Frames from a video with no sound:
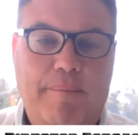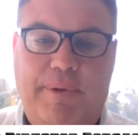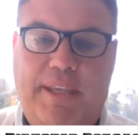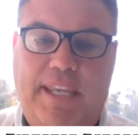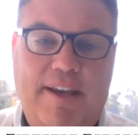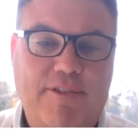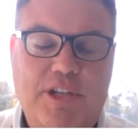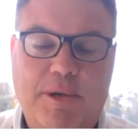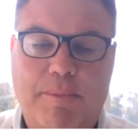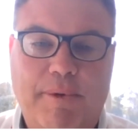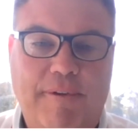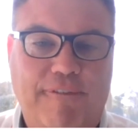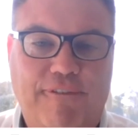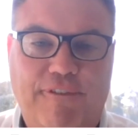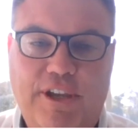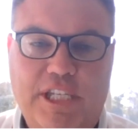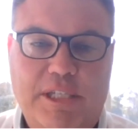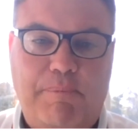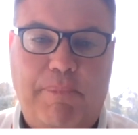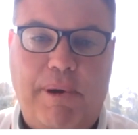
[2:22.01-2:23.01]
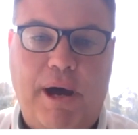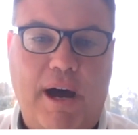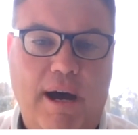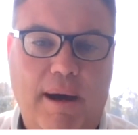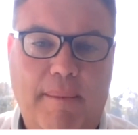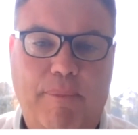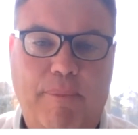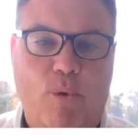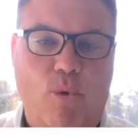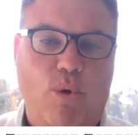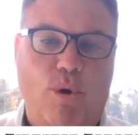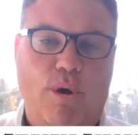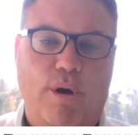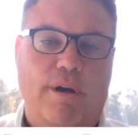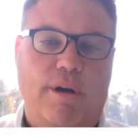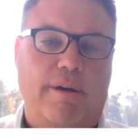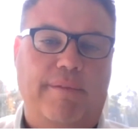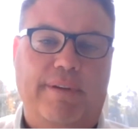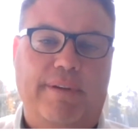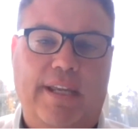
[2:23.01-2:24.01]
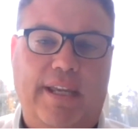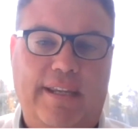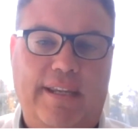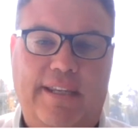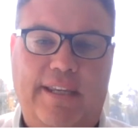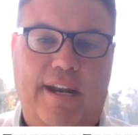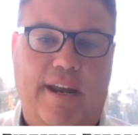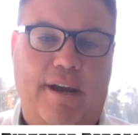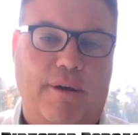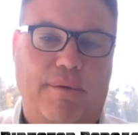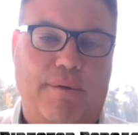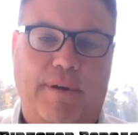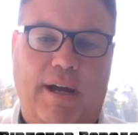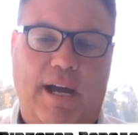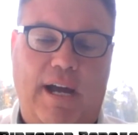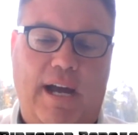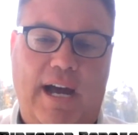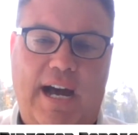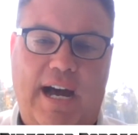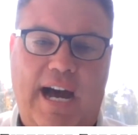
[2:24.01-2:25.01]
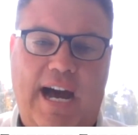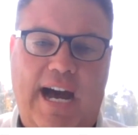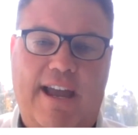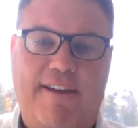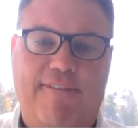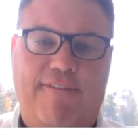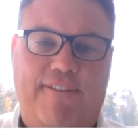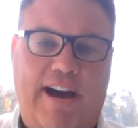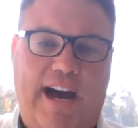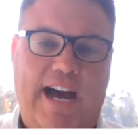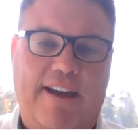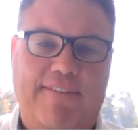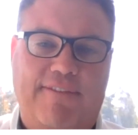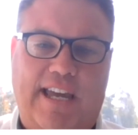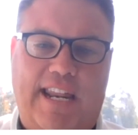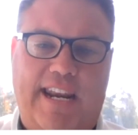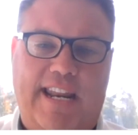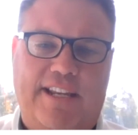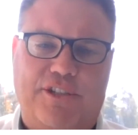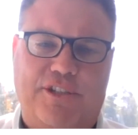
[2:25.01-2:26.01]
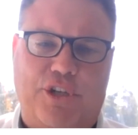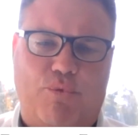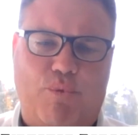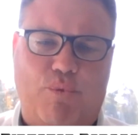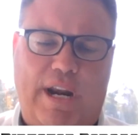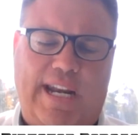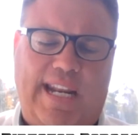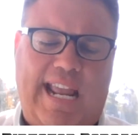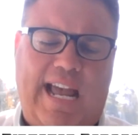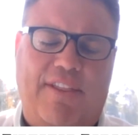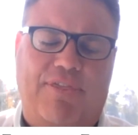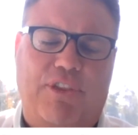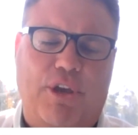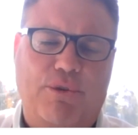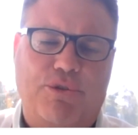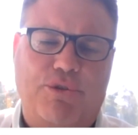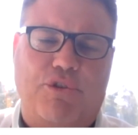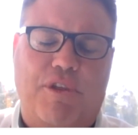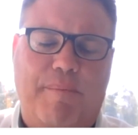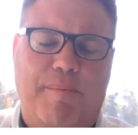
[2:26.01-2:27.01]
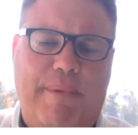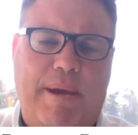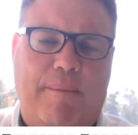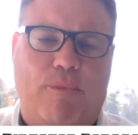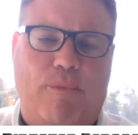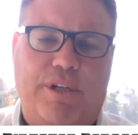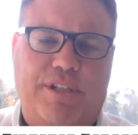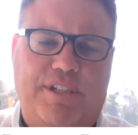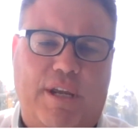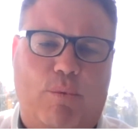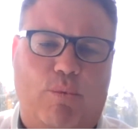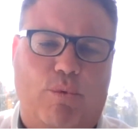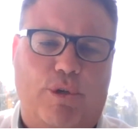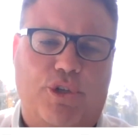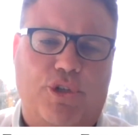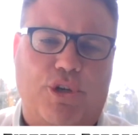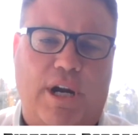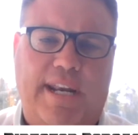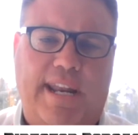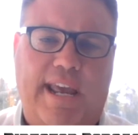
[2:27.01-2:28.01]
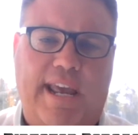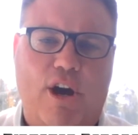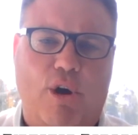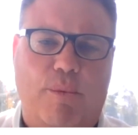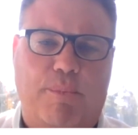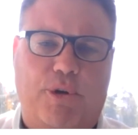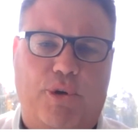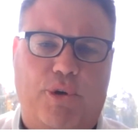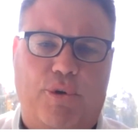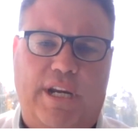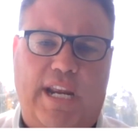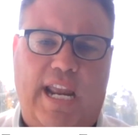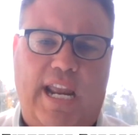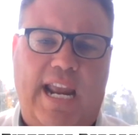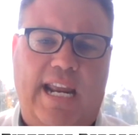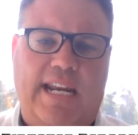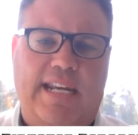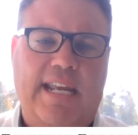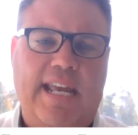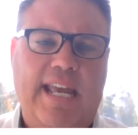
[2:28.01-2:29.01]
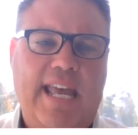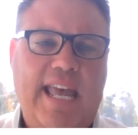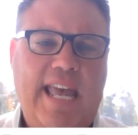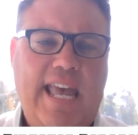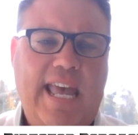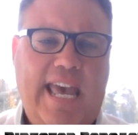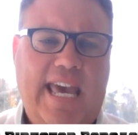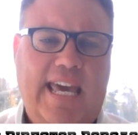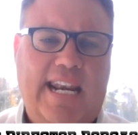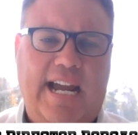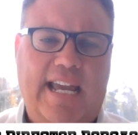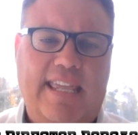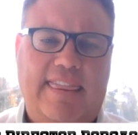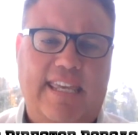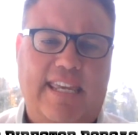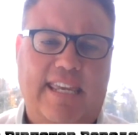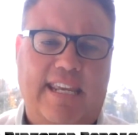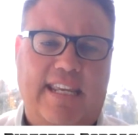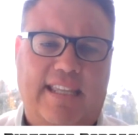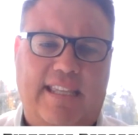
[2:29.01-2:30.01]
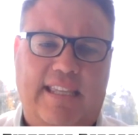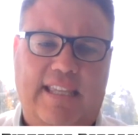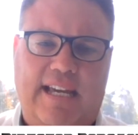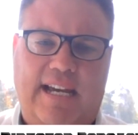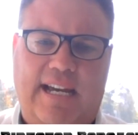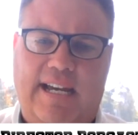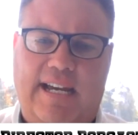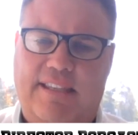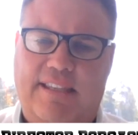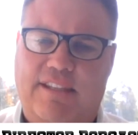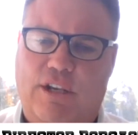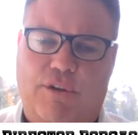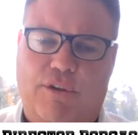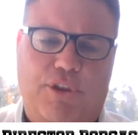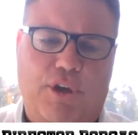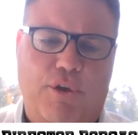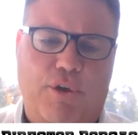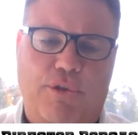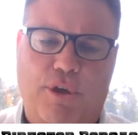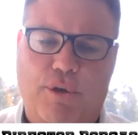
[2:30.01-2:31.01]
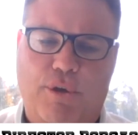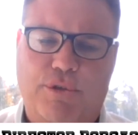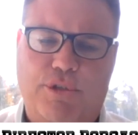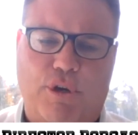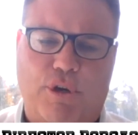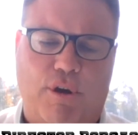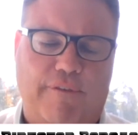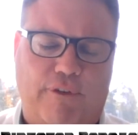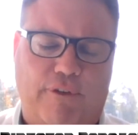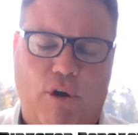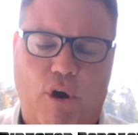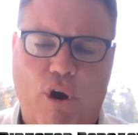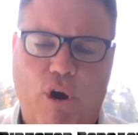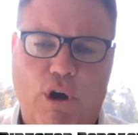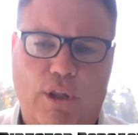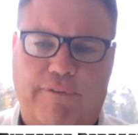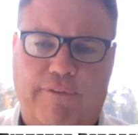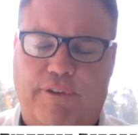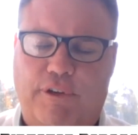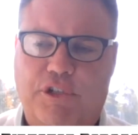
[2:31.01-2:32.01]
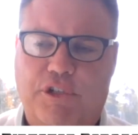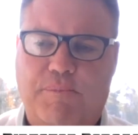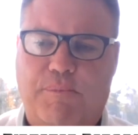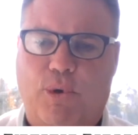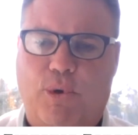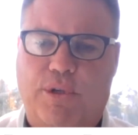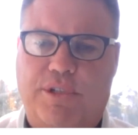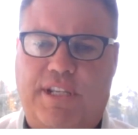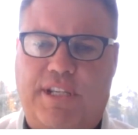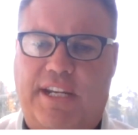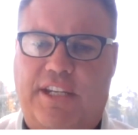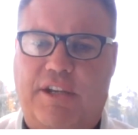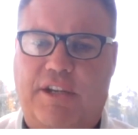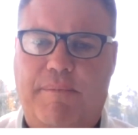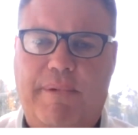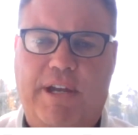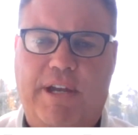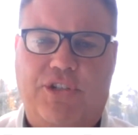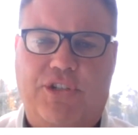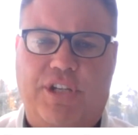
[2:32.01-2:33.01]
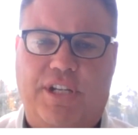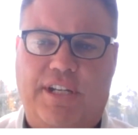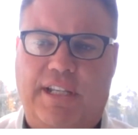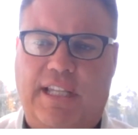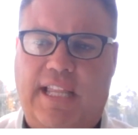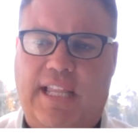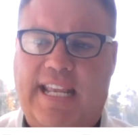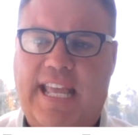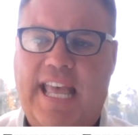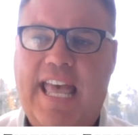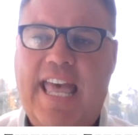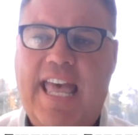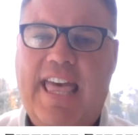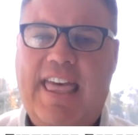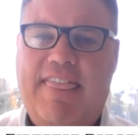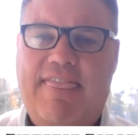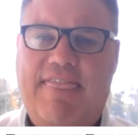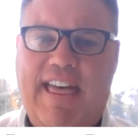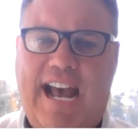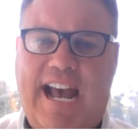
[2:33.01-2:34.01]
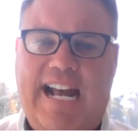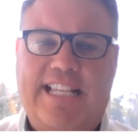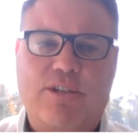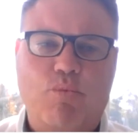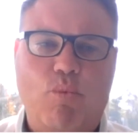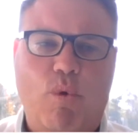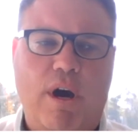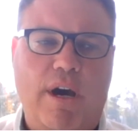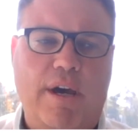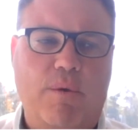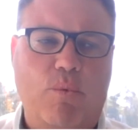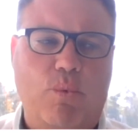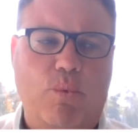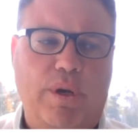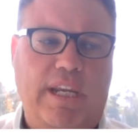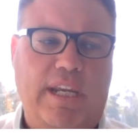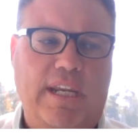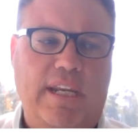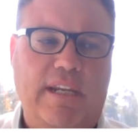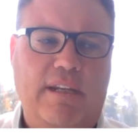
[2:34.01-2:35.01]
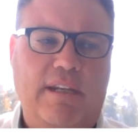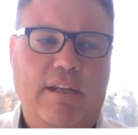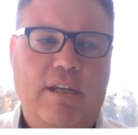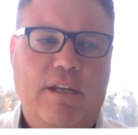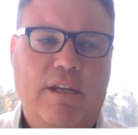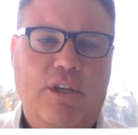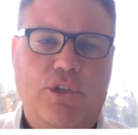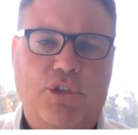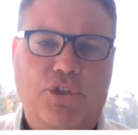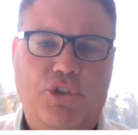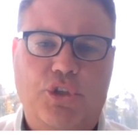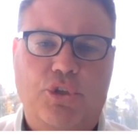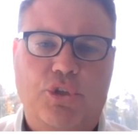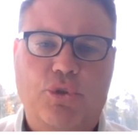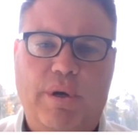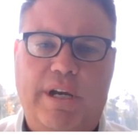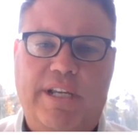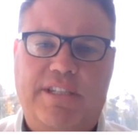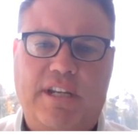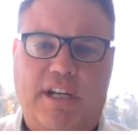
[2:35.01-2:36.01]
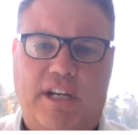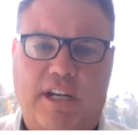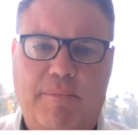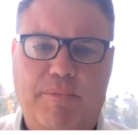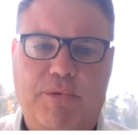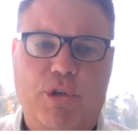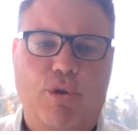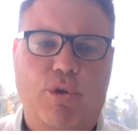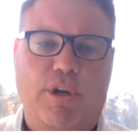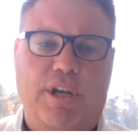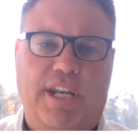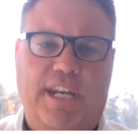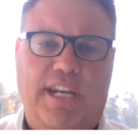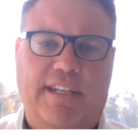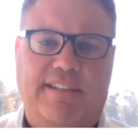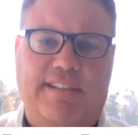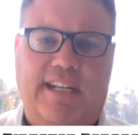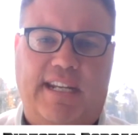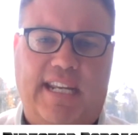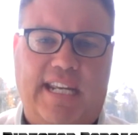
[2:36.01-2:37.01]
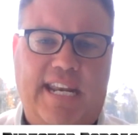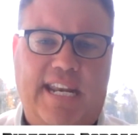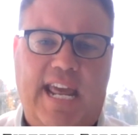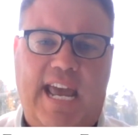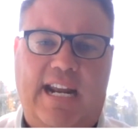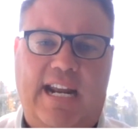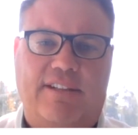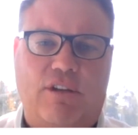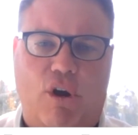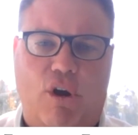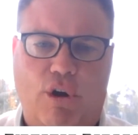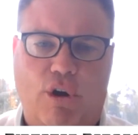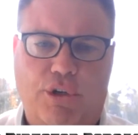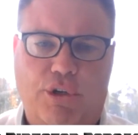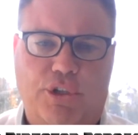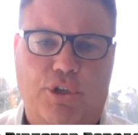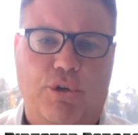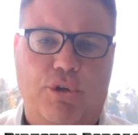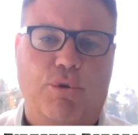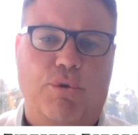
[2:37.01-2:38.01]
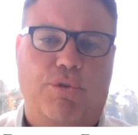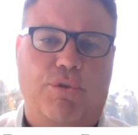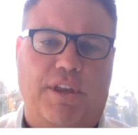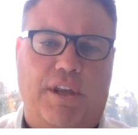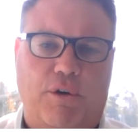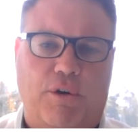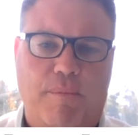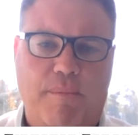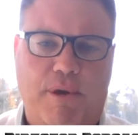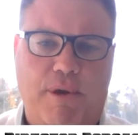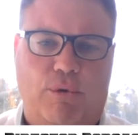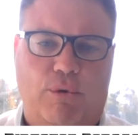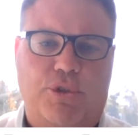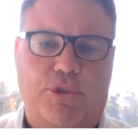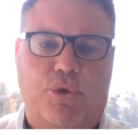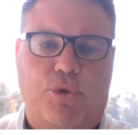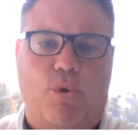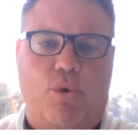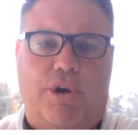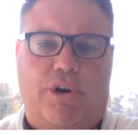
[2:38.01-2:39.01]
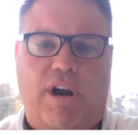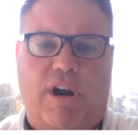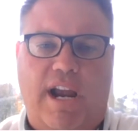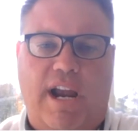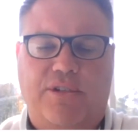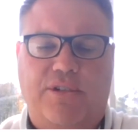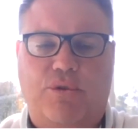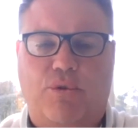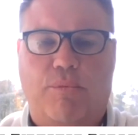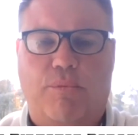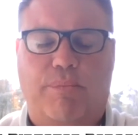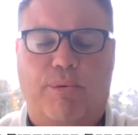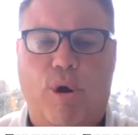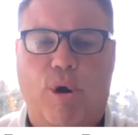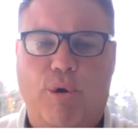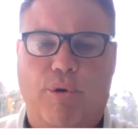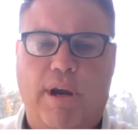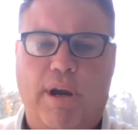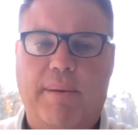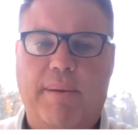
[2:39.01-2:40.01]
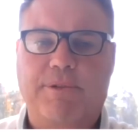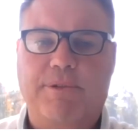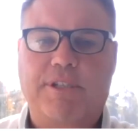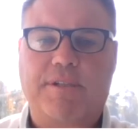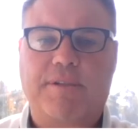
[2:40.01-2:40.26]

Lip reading: gives them a fist bump or, a high five kind of as they're running out. Those are the memories that we're trying to help create. And I think, those are for all of our sports, like you mentioned. Like, that's what we do as a community to connect our youth and our middle school and our high school programs.